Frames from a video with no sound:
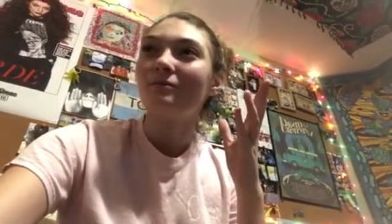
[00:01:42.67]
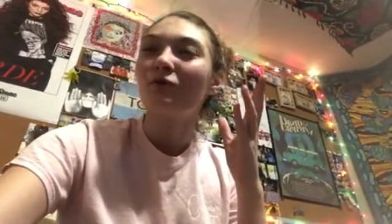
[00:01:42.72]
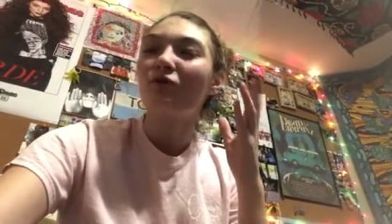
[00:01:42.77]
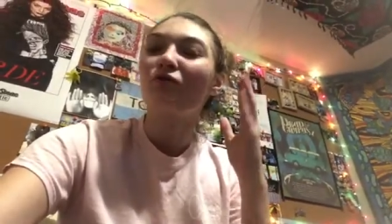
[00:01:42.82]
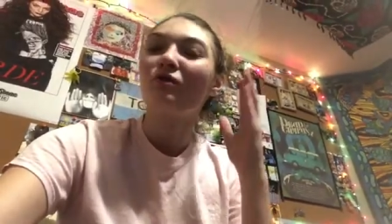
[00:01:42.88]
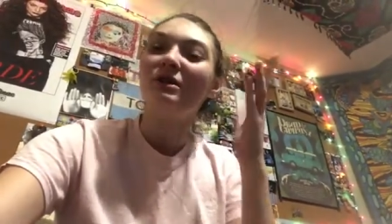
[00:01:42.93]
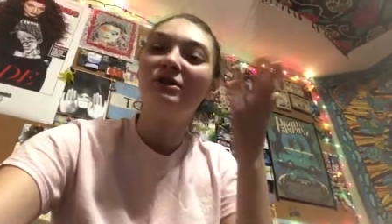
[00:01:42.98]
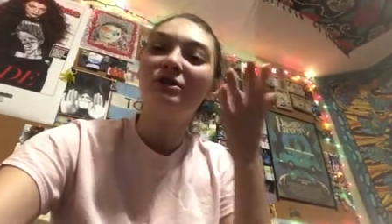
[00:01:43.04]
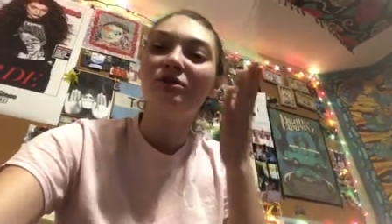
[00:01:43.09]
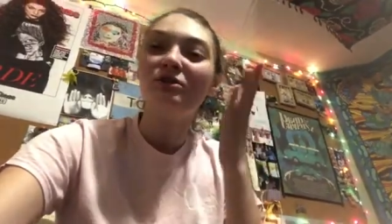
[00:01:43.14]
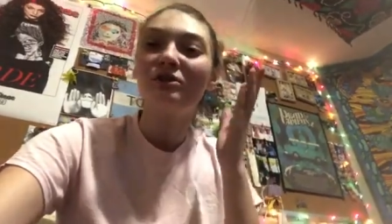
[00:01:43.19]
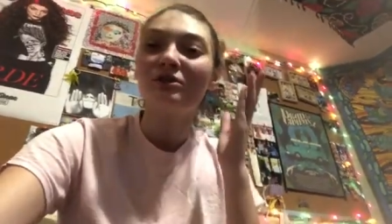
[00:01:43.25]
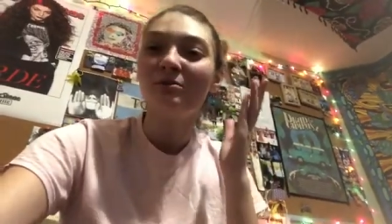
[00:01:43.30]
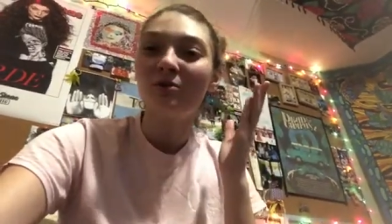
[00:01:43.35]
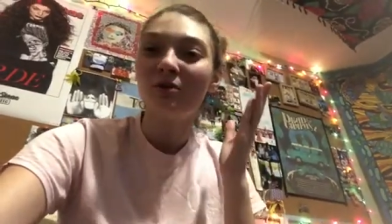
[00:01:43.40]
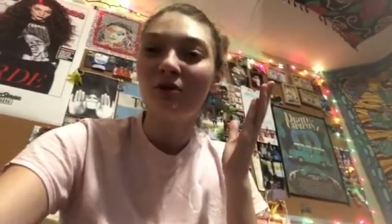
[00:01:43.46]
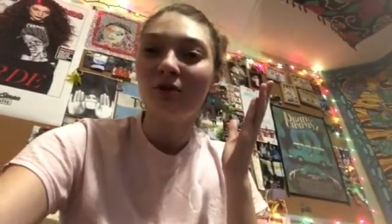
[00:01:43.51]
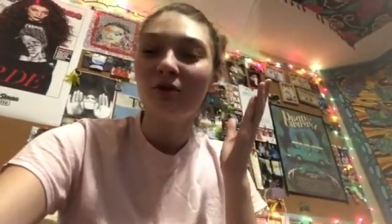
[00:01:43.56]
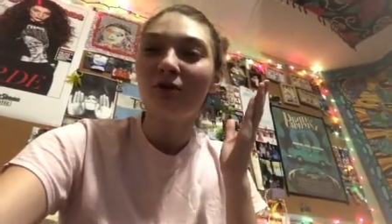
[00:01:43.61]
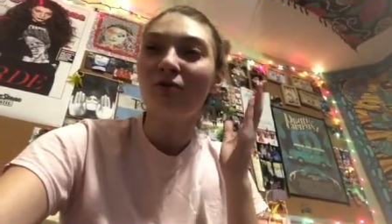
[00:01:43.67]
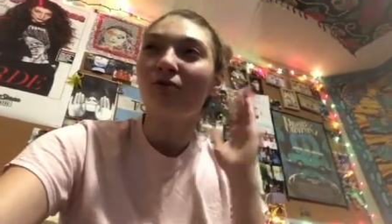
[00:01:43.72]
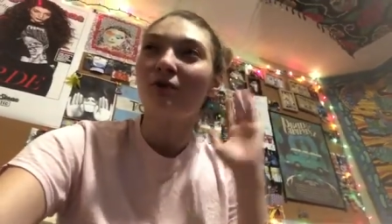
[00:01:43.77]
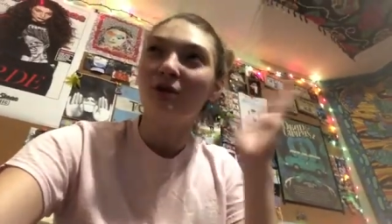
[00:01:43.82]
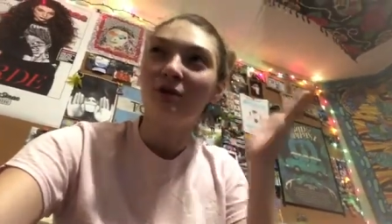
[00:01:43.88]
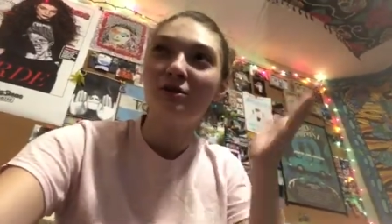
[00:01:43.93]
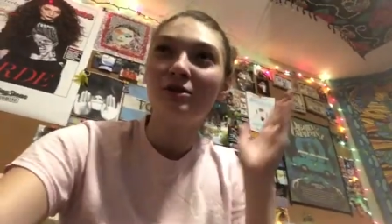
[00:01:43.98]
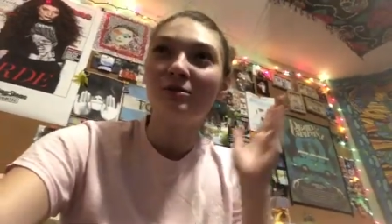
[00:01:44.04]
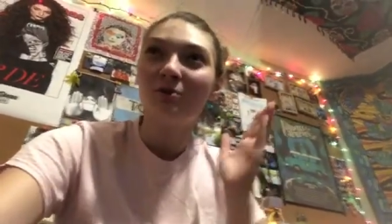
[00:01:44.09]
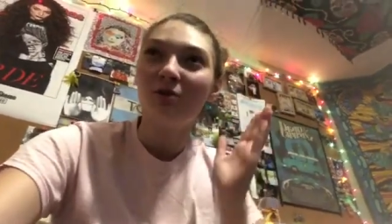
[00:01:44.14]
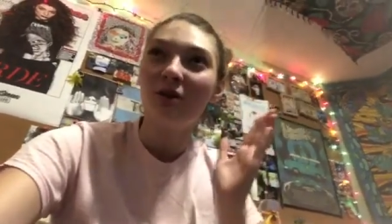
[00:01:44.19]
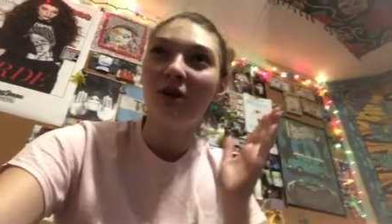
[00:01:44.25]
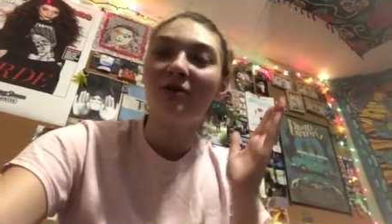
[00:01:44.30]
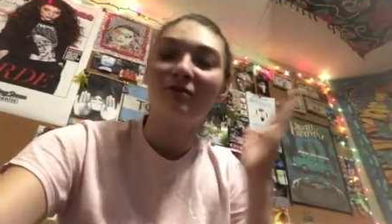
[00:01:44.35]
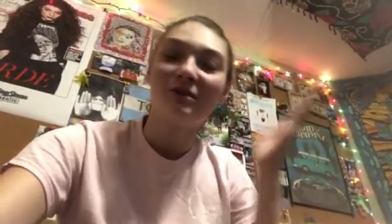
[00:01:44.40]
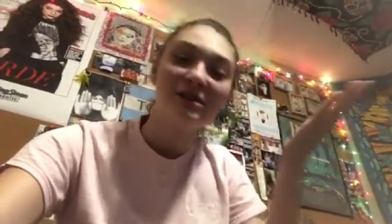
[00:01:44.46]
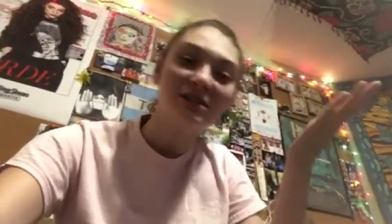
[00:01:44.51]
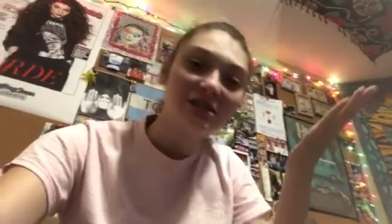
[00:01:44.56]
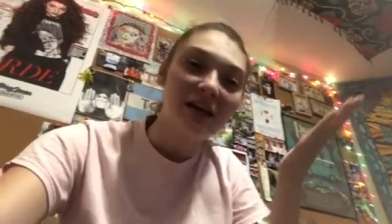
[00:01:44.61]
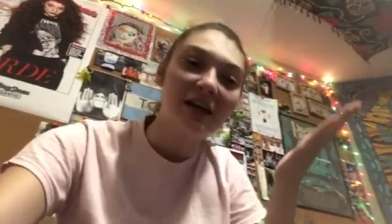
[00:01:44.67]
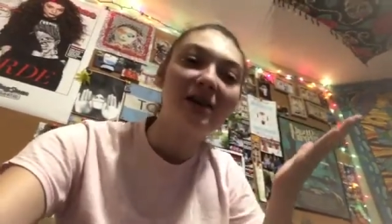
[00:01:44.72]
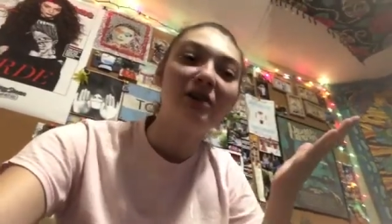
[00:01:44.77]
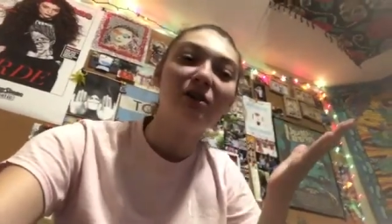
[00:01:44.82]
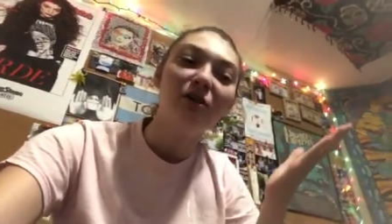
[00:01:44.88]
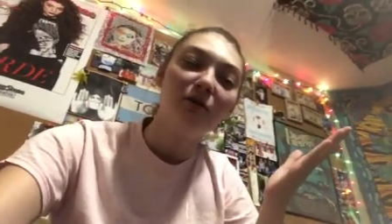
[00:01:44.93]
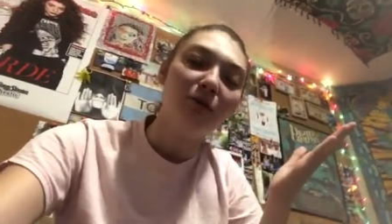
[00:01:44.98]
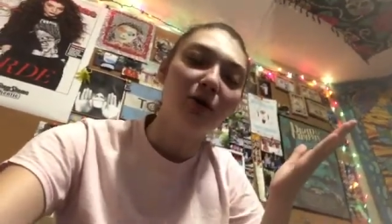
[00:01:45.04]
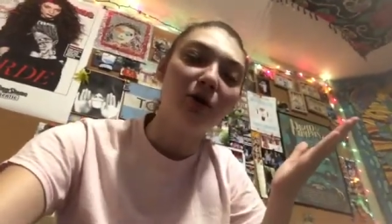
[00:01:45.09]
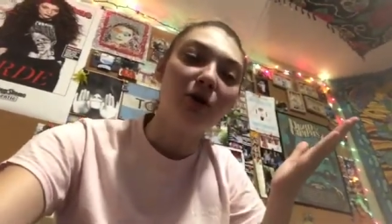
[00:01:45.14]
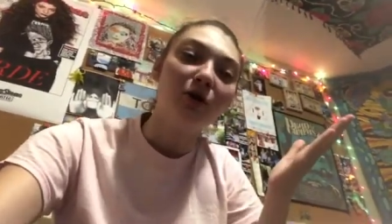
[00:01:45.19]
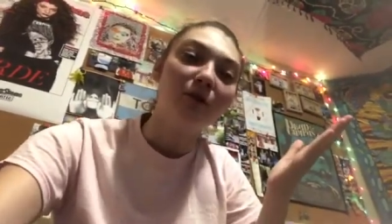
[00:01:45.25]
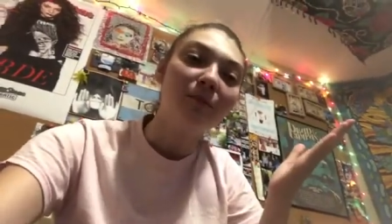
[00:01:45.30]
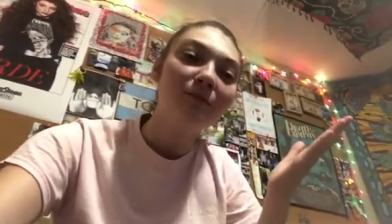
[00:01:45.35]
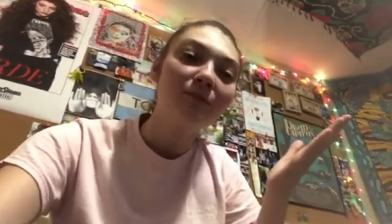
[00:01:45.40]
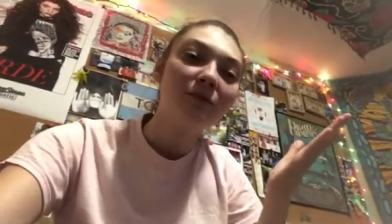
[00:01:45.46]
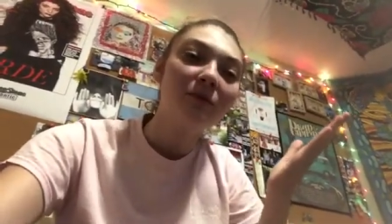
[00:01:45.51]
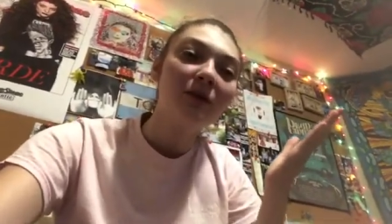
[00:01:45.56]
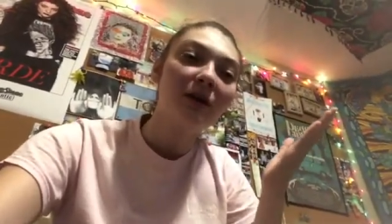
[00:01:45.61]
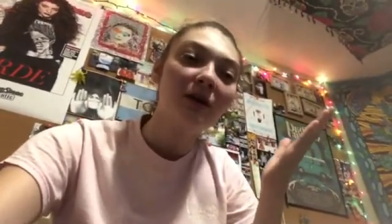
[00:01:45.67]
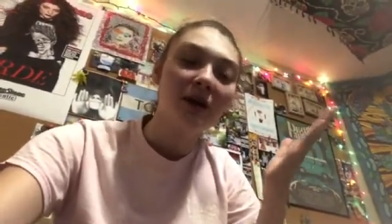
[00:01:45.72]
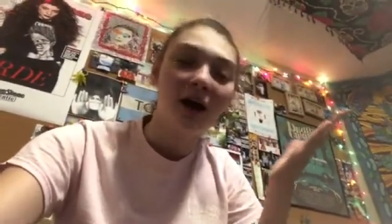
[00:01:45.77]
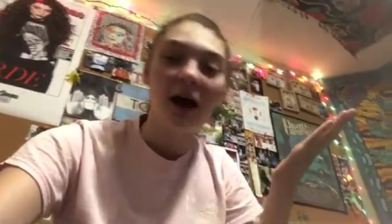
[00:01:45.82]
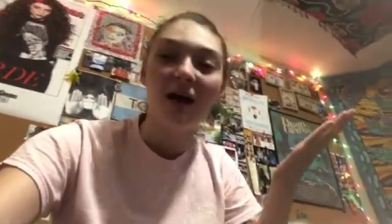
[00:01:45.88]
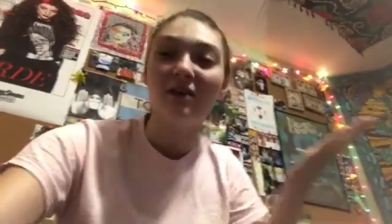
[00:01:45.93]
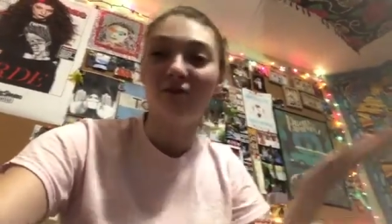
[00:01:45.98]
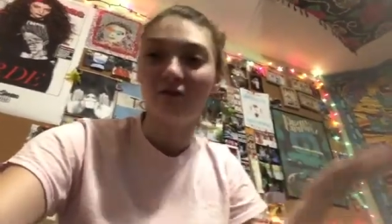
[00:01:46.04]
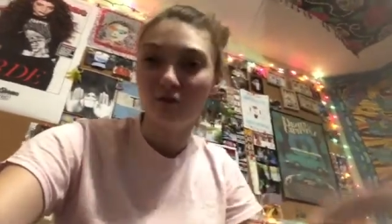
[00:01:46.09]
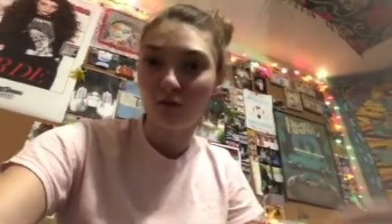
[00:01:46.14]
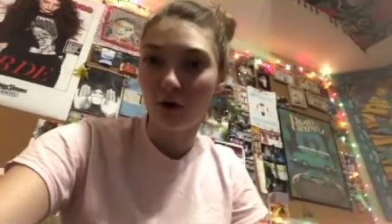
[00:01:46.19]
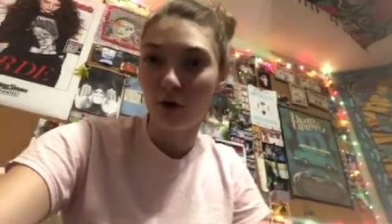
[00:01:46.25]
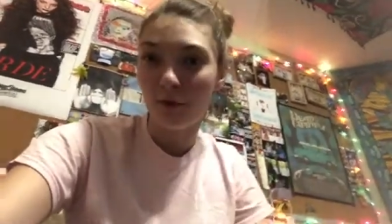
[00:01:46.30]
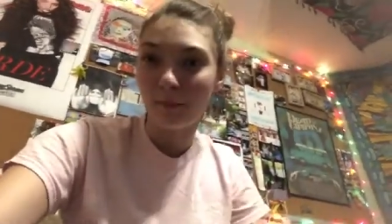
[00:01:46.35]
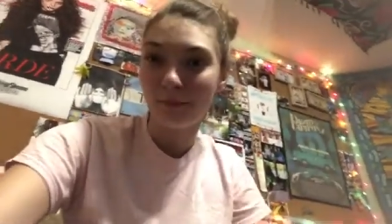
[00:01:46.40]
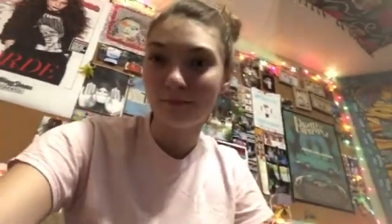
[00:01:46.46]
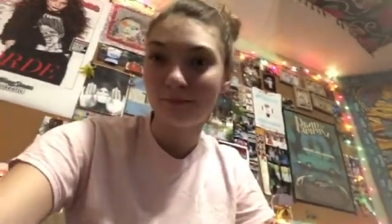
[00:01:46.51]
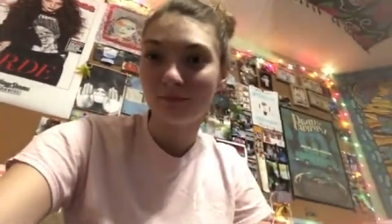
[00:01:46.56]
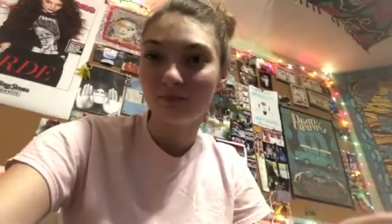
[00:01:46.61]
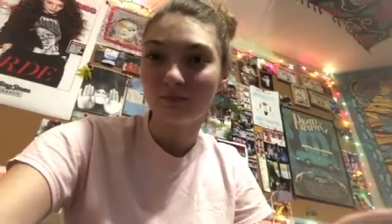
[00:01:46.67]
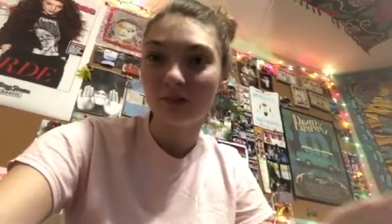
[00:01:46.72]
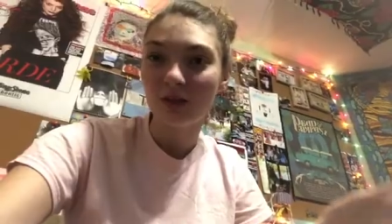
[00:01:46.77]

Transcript: reducible, reusable, and recyclable kind of room.